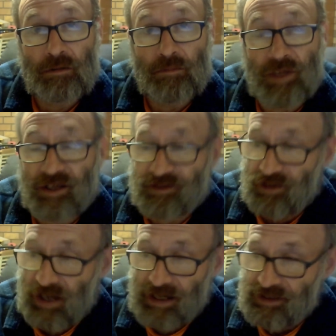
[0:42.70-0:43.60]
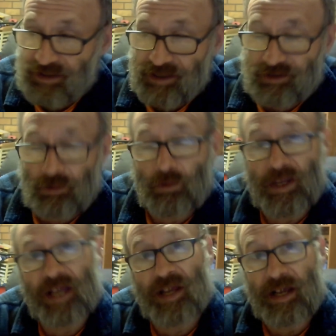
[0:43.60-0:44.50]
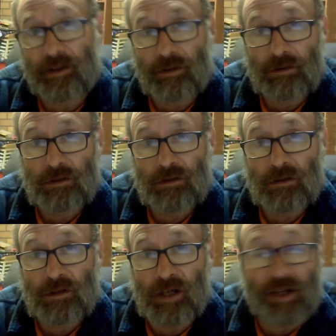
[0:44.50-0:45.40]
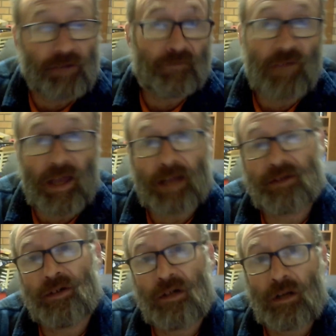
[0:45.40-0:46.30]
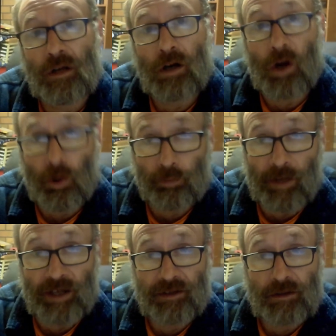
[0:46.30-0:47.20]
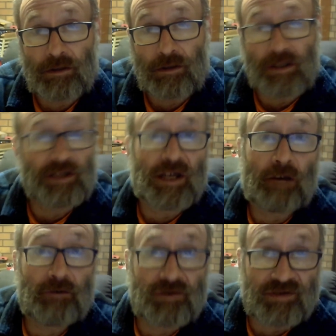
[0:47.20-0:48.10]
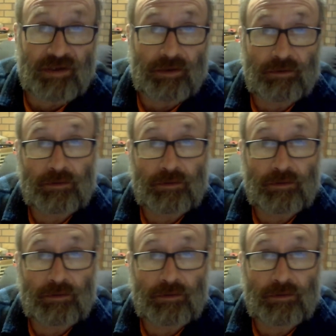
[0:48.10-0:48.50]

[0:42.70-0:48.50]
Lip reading: Be as lazy as all get out. And in fact, Old Mate encourages it.